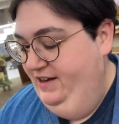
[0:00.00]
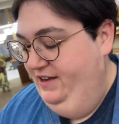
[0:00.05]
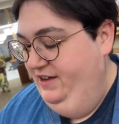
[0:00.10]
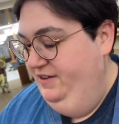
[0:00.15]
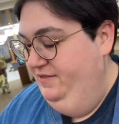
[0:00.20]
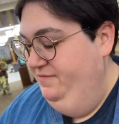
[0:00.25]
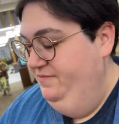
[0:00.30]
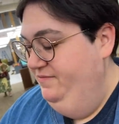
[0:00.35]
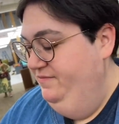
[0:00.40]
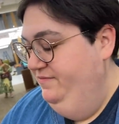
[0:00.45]

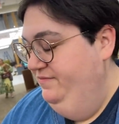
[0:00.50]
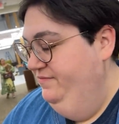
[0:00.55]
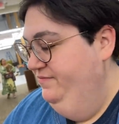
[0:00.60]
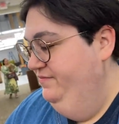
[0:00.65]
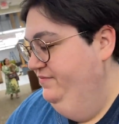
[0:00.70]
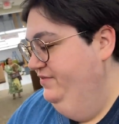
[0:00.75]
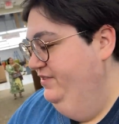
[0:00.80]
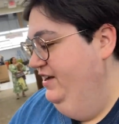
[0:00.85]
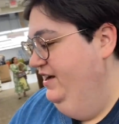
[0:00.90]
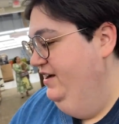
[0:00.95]
um,
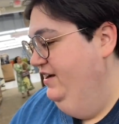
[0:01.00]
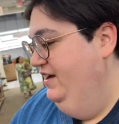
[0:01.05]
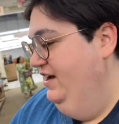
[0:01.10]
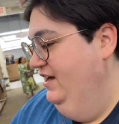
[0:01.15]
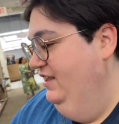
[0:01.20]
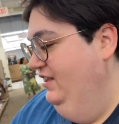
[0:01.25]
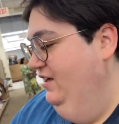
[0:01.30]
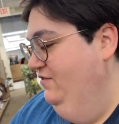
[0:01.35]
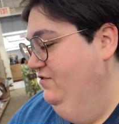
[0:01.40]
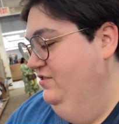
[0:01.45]
yeah, I
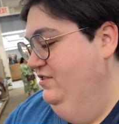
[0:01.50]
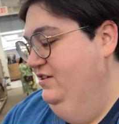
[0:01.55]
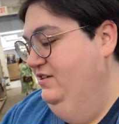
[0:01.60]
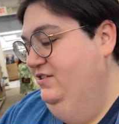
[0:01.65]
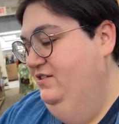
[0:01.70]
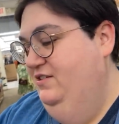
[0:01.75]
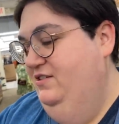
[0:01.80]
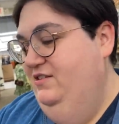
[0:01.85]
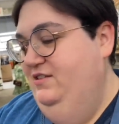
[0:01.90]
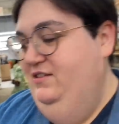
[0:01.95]
loved
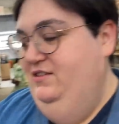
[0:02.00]
this.